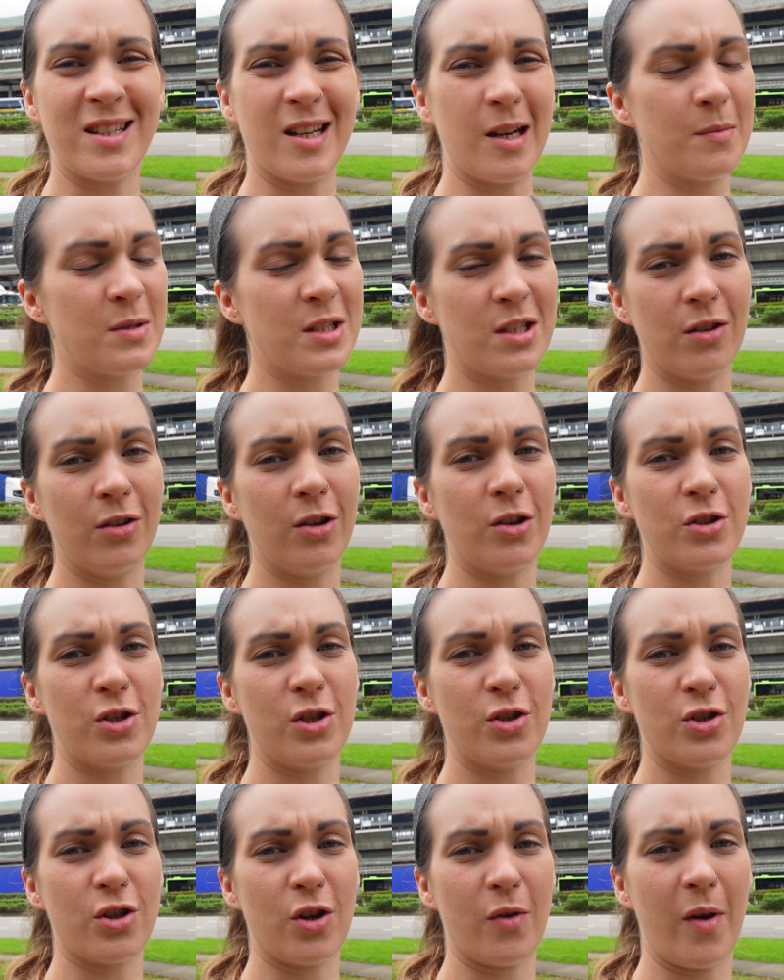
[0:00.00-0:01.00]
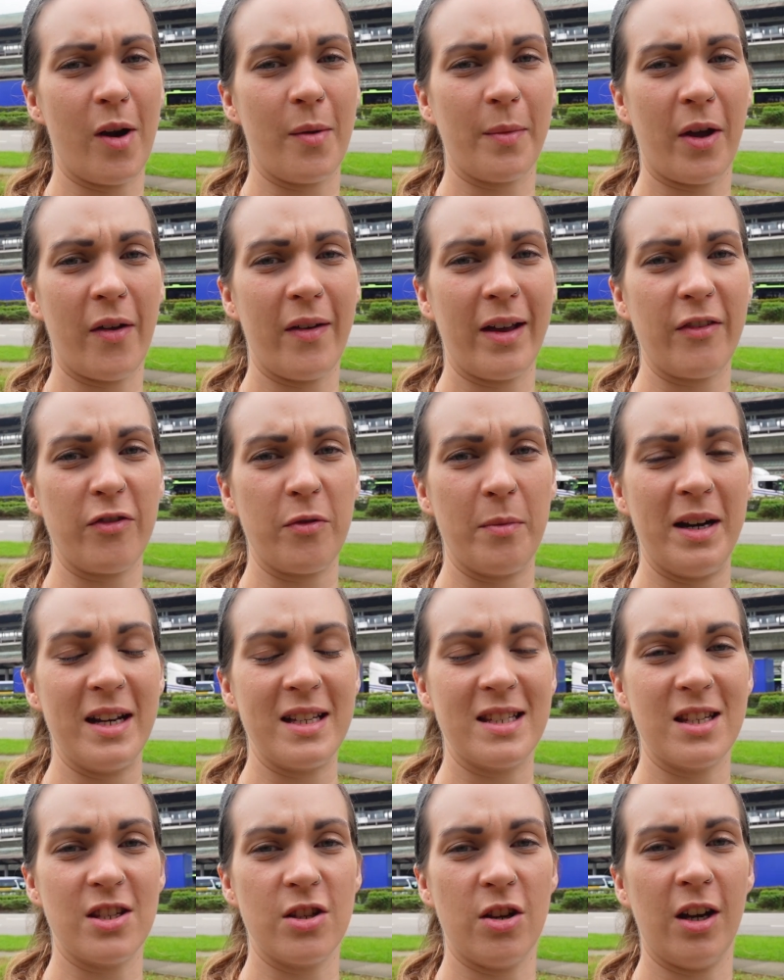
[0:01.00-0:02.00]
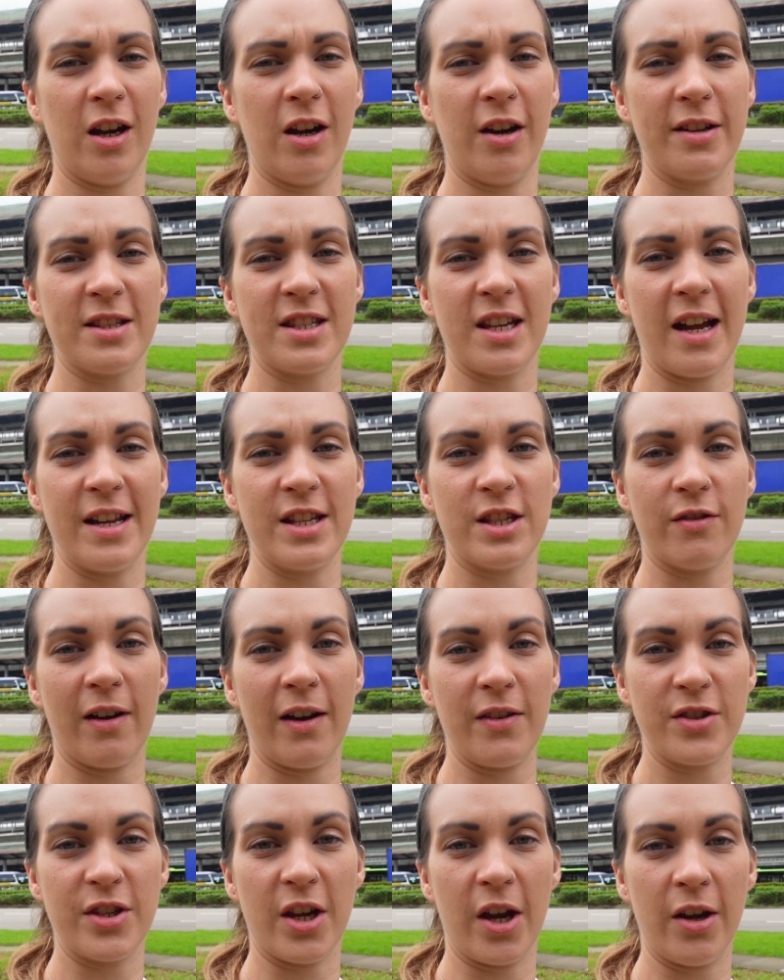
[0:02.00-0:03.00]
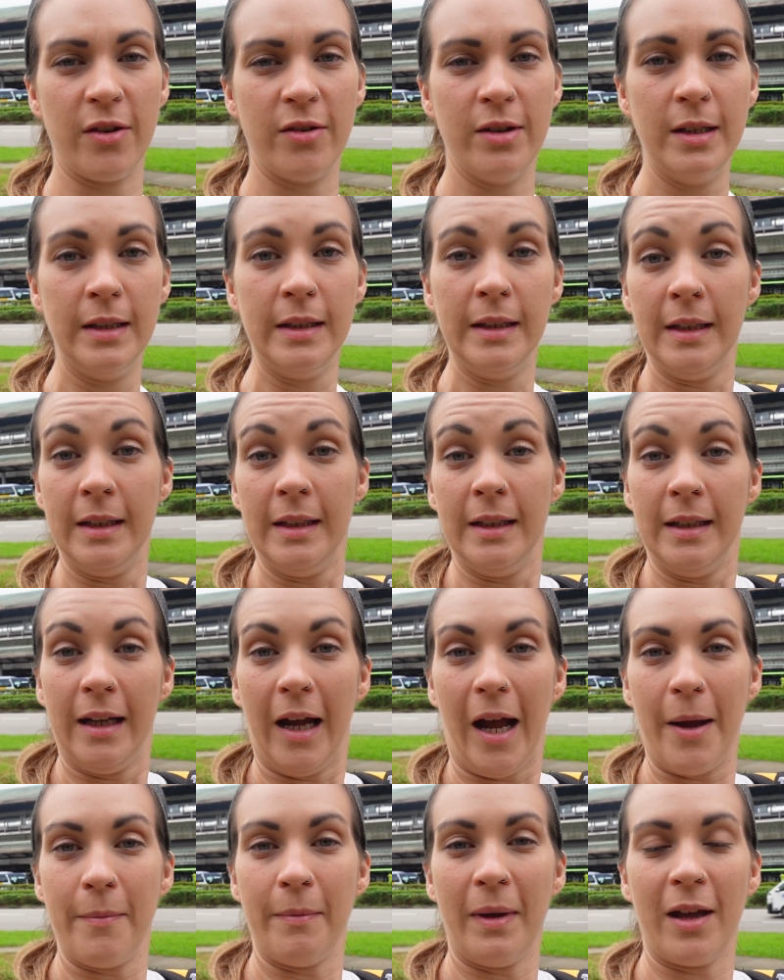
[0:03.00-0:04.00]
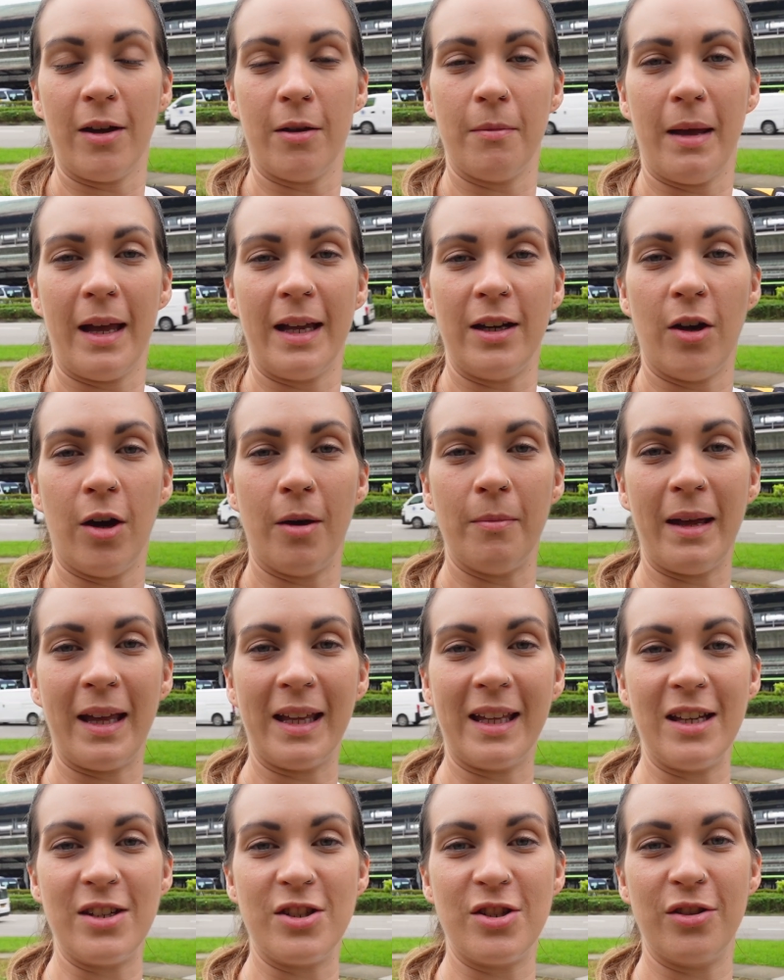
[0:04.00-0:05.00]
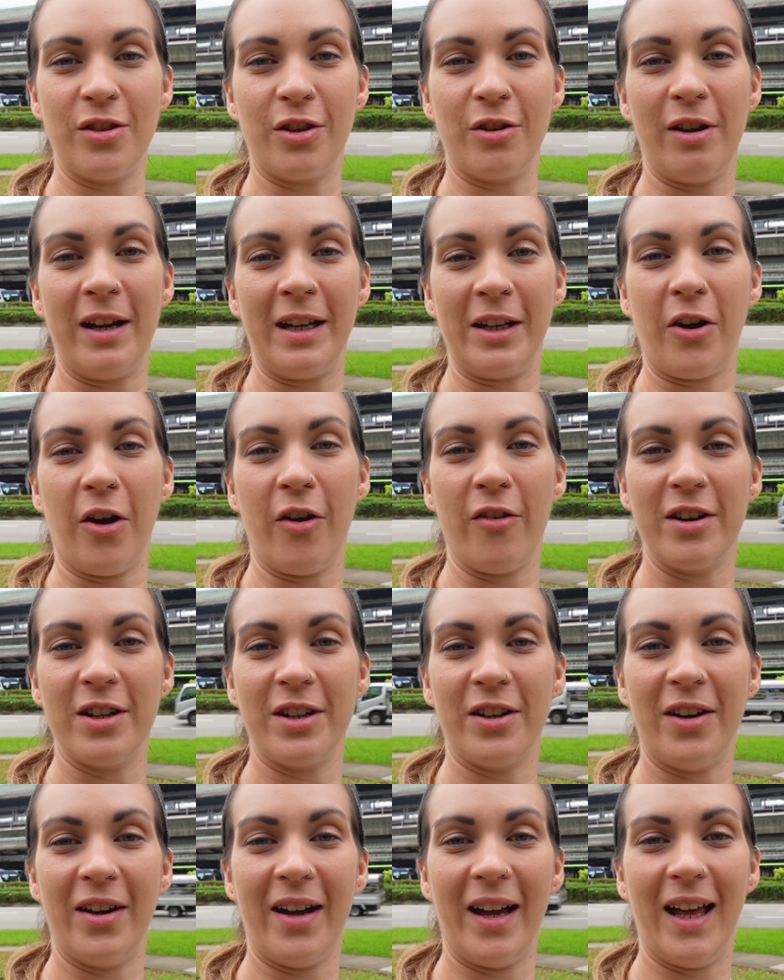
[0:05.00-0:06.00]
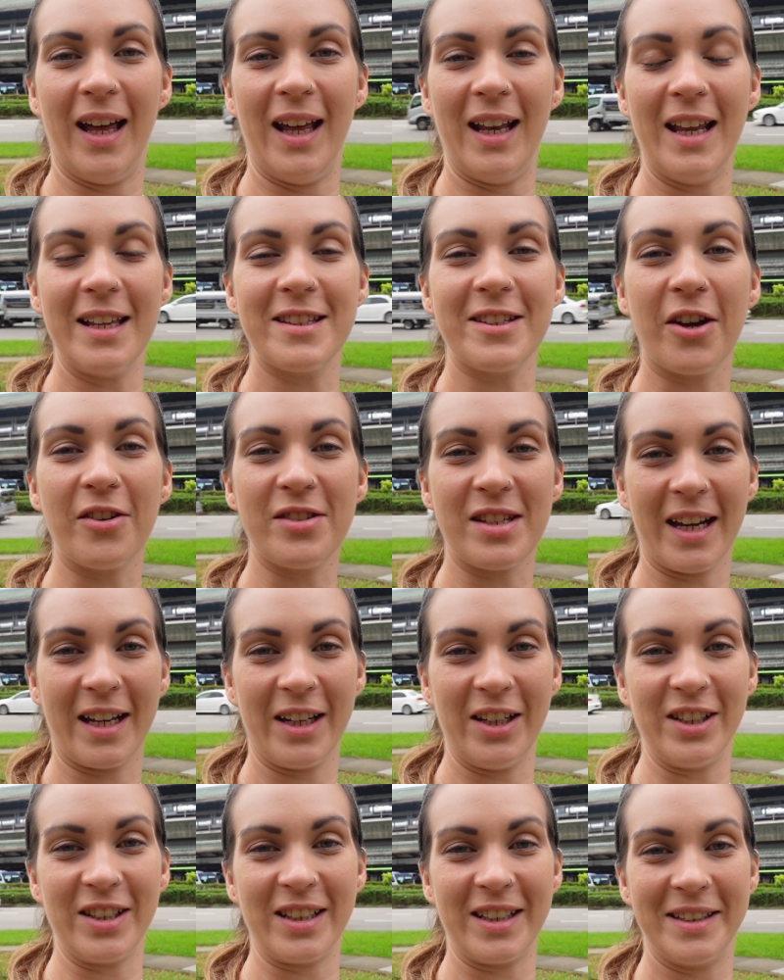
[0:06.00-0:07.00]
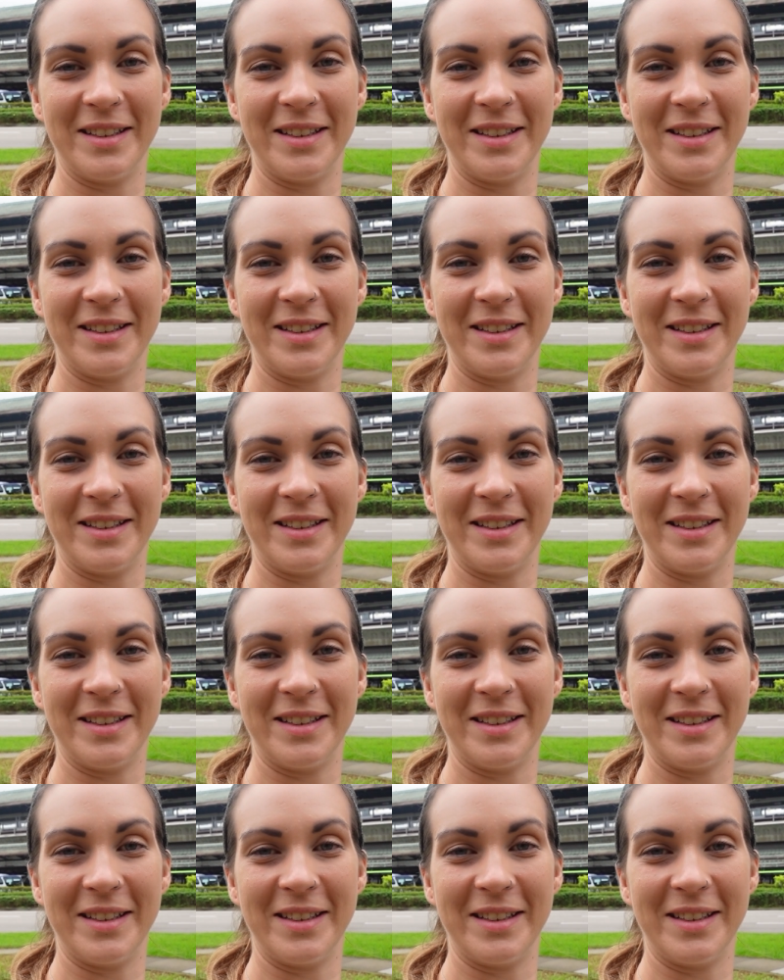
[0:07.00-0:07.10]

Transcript: and I'm still not too sure where I'm going, if I'm honest. There's not a lot of signs around, so I may or may not make it to the green corridor. Let's go take a look.